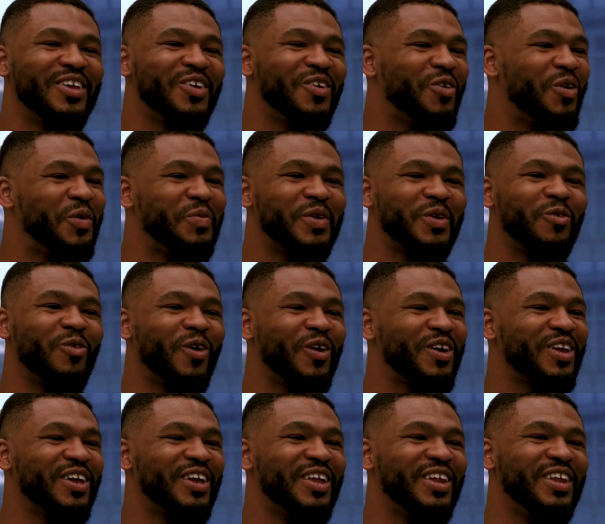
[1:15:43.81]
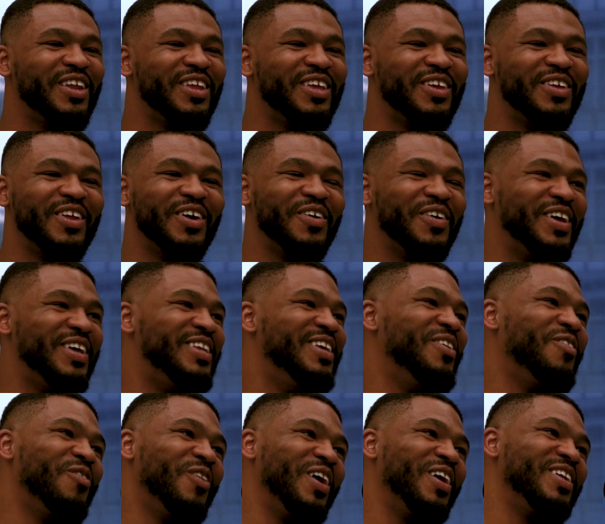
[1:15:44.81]
to be working,
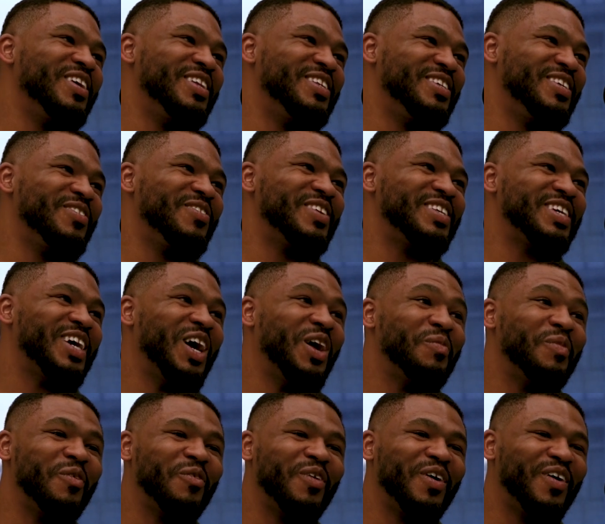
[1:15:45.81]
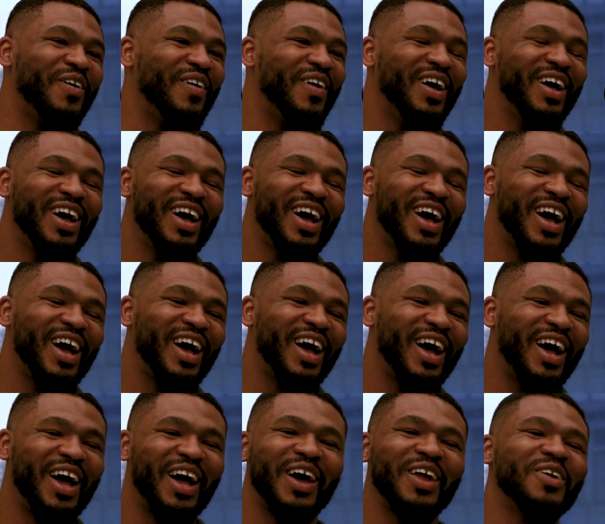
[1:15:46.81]
into retirement. Well,
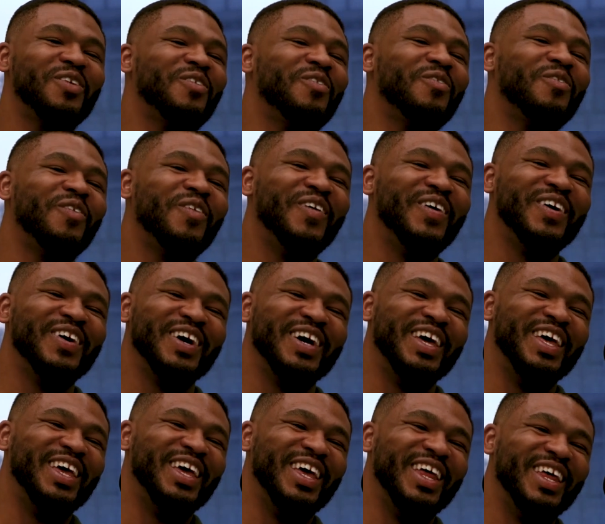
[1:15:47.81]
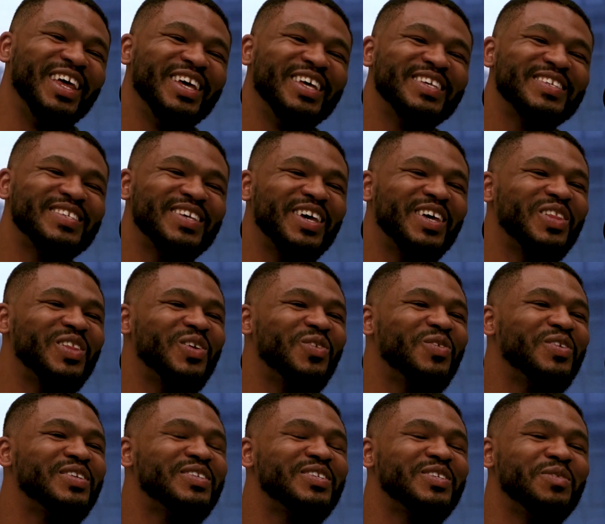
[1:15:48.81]
I don't want St.
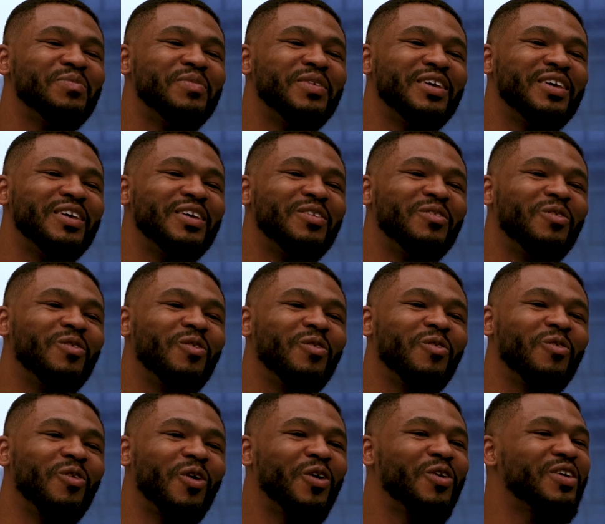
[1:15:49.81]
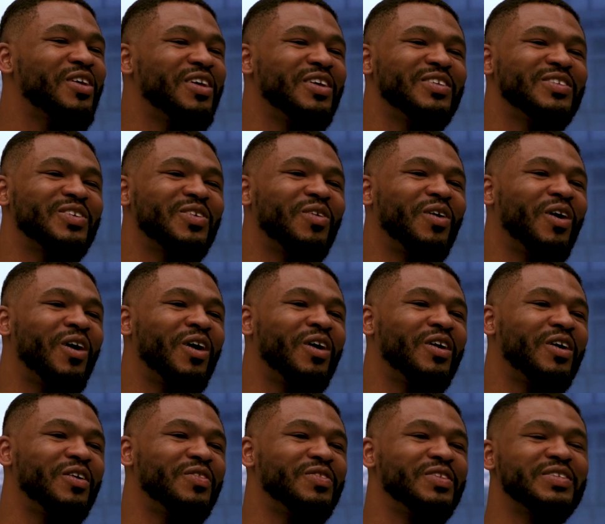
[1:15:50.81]
Louis to be working so
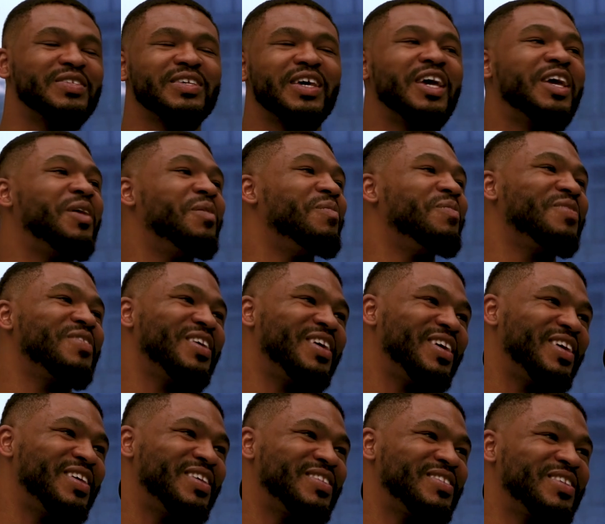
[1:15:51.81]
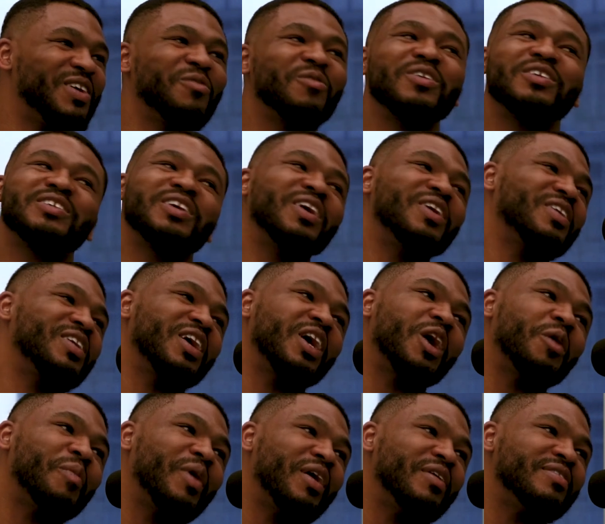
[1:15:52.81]
hard on the same things that we're
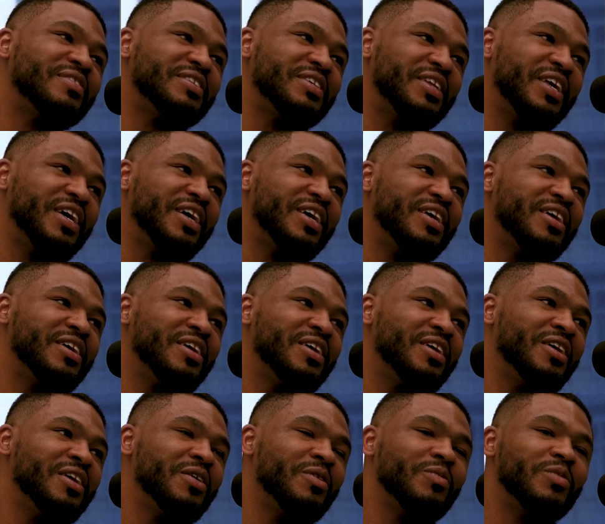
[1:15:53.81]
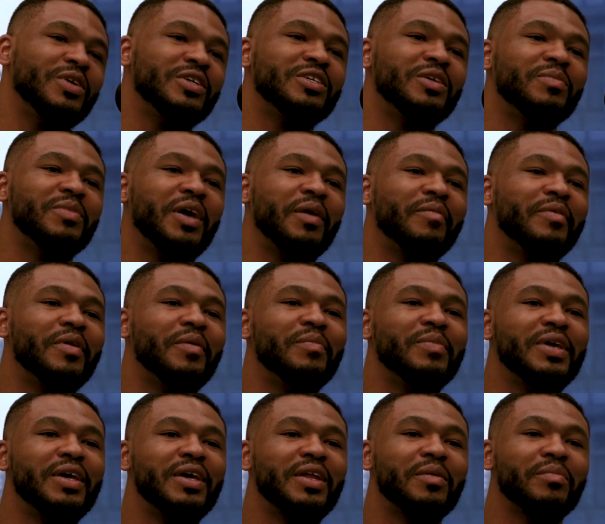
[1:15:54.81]
talking about today. We should be able to
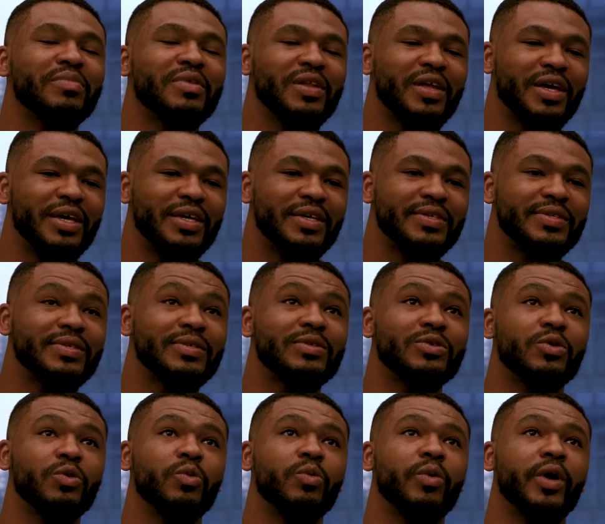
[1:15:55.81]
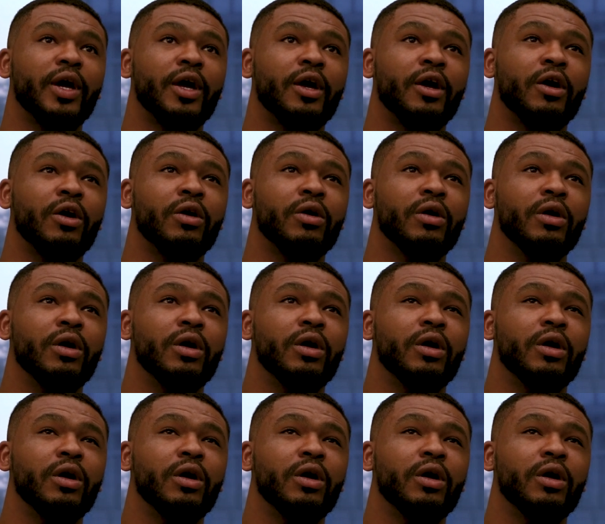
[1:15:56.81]
be in a place to where